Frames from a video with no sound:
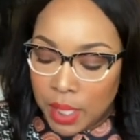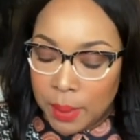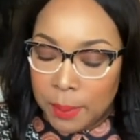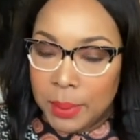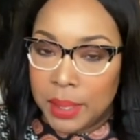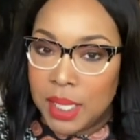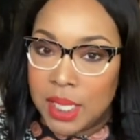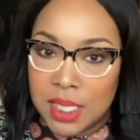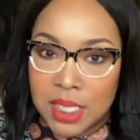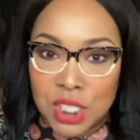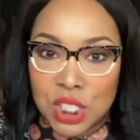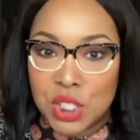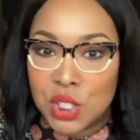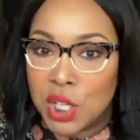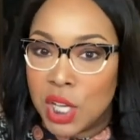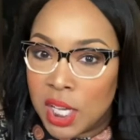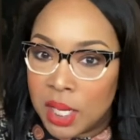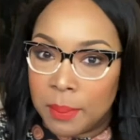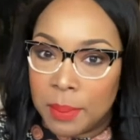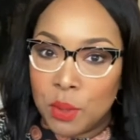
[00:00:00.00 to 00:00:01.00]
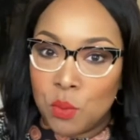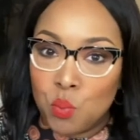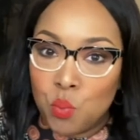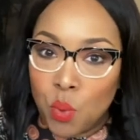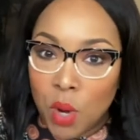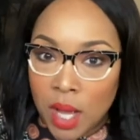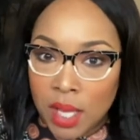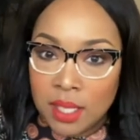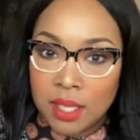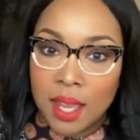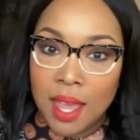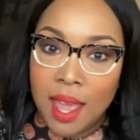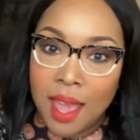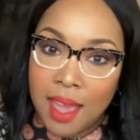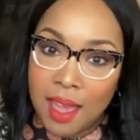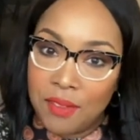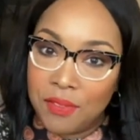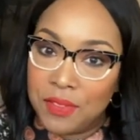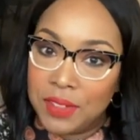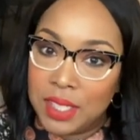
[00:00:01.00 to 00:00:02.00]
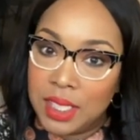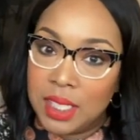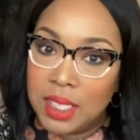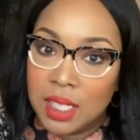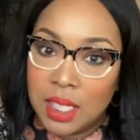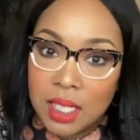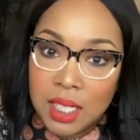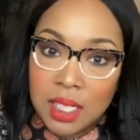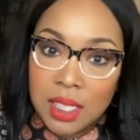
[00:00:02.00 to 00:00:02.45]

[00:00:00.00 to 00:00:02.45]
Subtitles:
because it's going to be one hefty